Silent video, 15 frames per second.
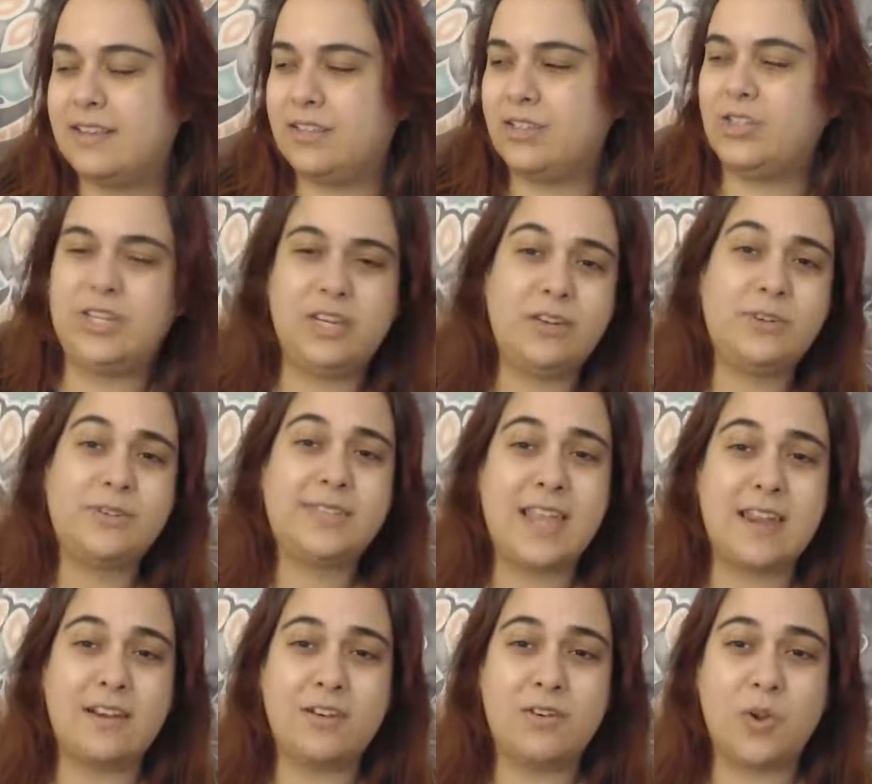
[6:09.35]
you need to
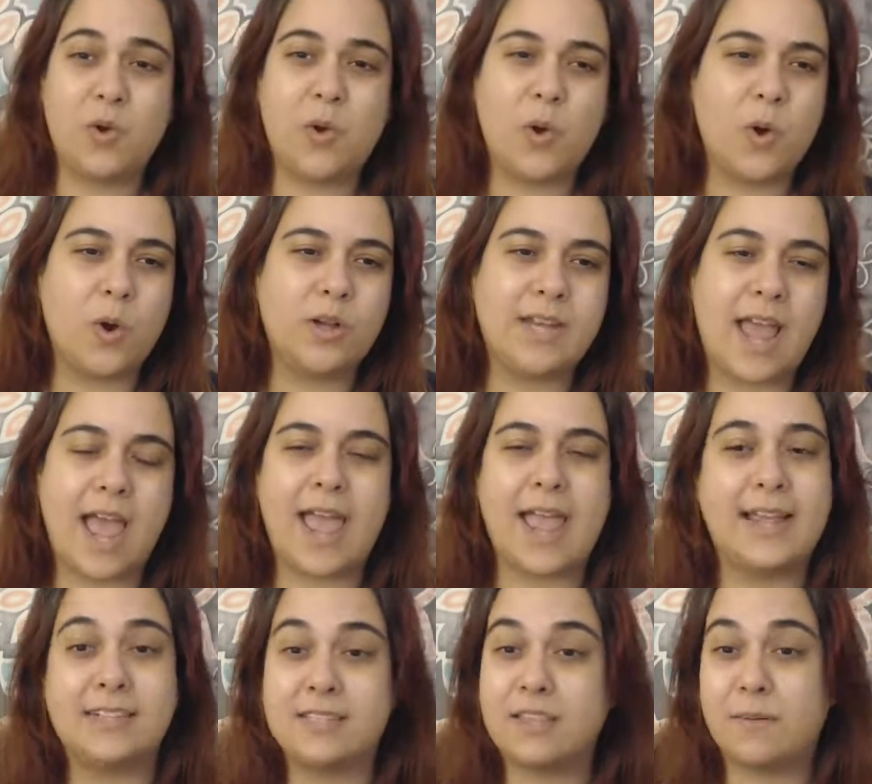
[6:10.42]
stay in your corner
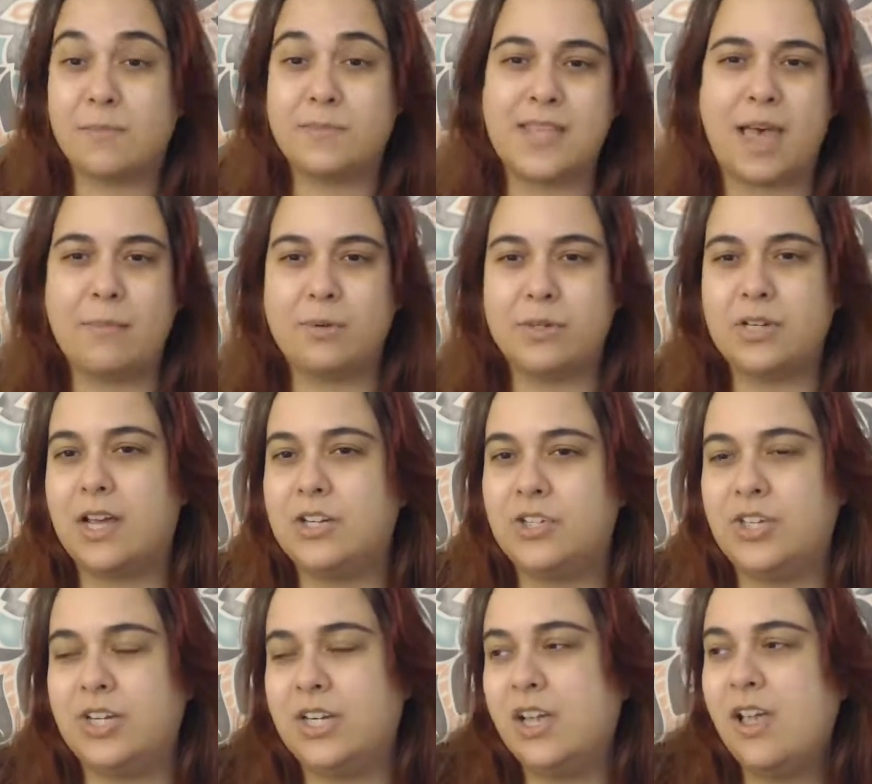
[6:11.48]
and stop
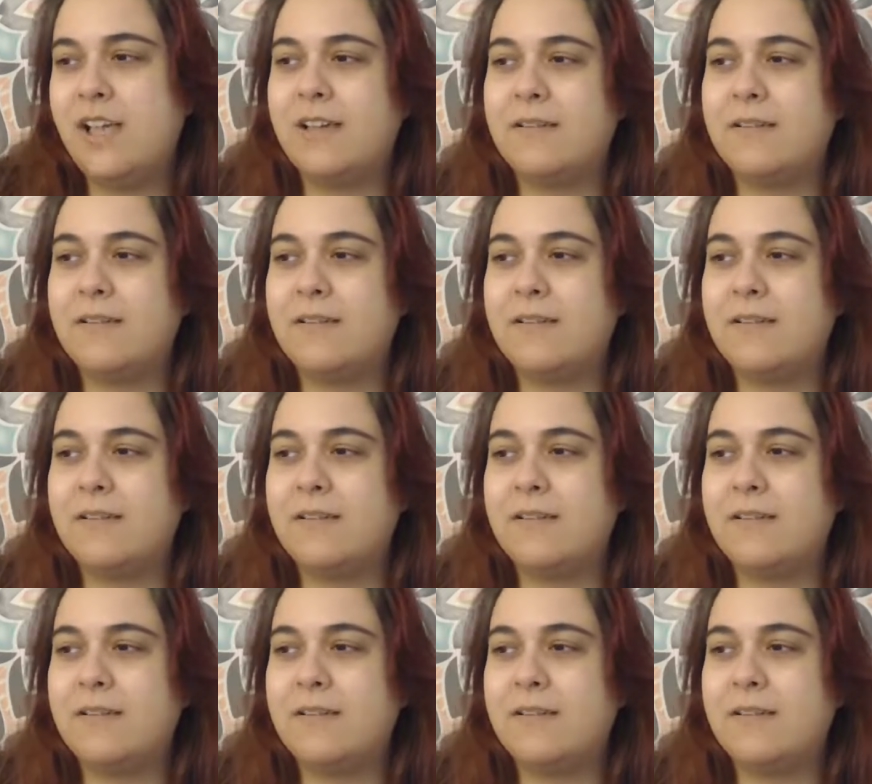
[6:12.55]
sabotaging